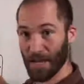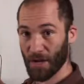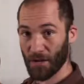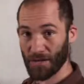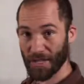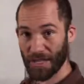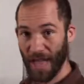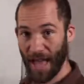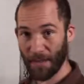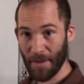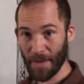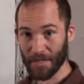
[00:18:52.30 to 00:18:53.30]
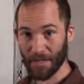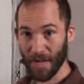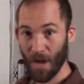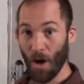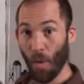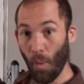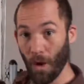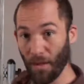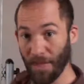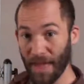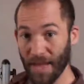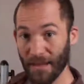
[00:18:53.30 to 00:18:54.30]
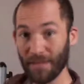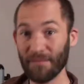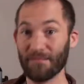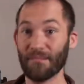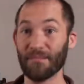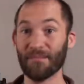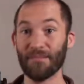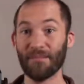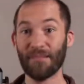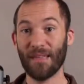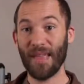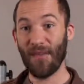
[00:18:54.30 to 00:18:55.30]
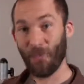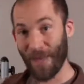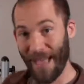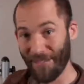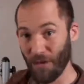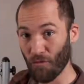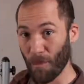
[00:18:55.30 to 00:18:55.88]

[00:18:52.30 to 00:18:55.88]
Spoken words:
and it goes to the database. Well then, if we have a